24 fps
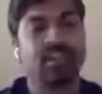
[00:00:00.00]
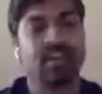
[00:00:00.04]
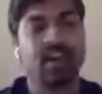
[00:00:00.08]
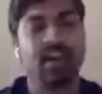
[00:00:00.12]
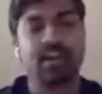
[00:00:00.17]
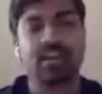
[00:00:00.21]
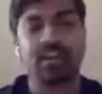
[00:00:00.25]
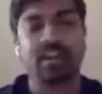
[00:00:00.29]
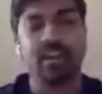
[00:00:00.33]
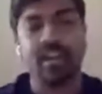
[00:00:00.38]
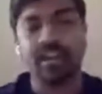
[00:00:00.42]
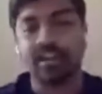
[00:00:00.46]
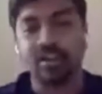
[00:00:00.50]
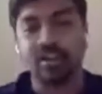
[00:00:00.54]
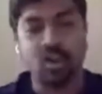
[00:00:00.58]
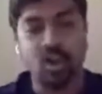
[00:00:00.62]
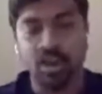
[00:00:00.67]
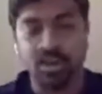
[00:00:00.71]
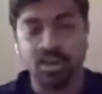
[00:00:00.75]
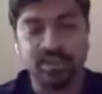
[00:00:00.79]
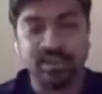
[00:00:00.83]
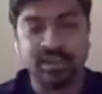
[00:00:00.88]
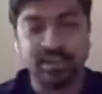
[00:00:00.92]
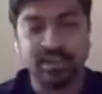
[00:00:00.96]
a client
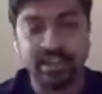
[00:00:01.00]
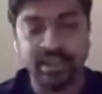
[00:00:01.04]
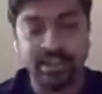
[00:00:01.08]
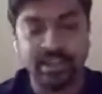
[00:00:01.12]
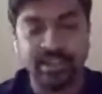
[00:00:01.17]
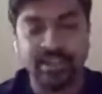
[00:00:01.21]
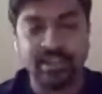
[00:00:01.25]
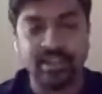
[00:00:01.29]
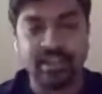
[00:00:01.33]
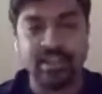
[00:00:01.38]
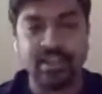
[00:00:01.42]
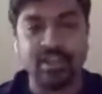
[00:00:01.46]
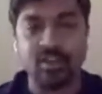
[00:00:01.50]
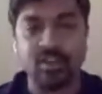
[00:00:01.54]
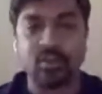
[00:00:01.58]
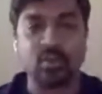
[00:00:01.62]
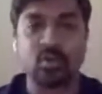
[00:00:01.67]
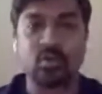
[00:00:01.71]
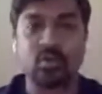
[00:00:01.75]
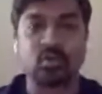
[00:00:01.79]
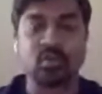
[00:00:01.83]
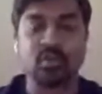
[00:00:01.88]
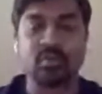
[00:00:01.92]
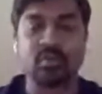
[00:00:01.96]
calls a delete key on
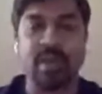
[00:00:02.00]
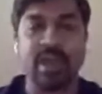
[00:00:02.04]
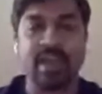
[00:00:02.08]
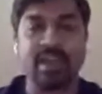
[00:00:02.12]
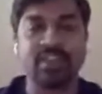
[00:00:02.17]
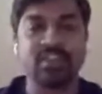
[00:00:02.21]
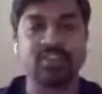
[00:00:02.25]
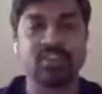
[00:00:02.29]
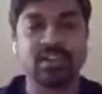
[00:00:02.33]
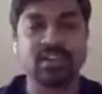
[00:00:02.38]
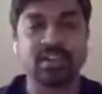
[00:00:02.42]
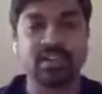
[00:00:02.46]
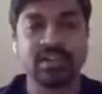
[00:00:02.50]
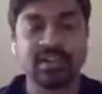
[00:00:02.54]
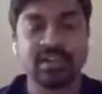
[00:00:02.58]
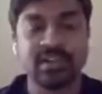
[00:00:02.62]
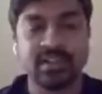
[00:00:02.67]
ozone manager